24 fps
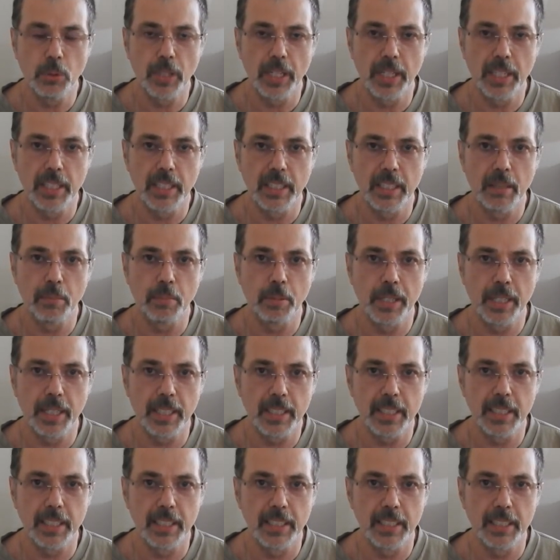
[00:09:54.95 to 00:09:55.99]
ended up
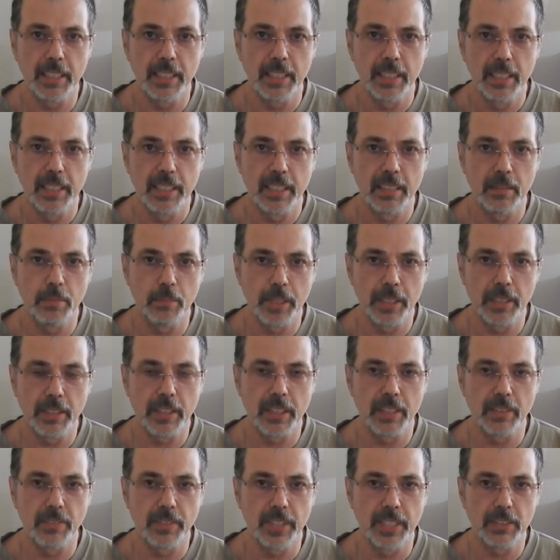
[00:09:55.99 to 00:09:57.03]
hugging the
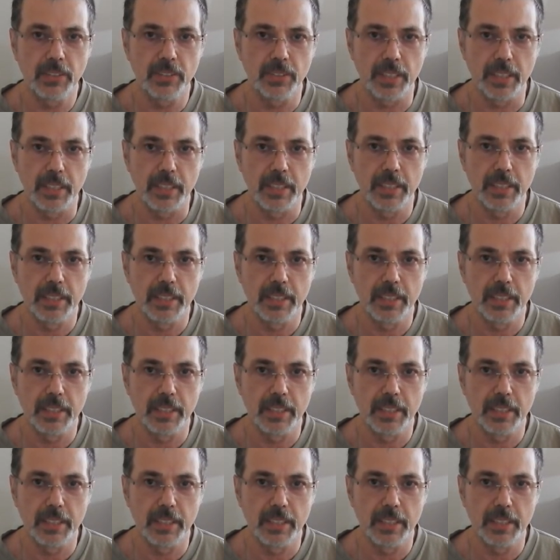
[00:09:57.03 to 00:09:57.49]
American veteran.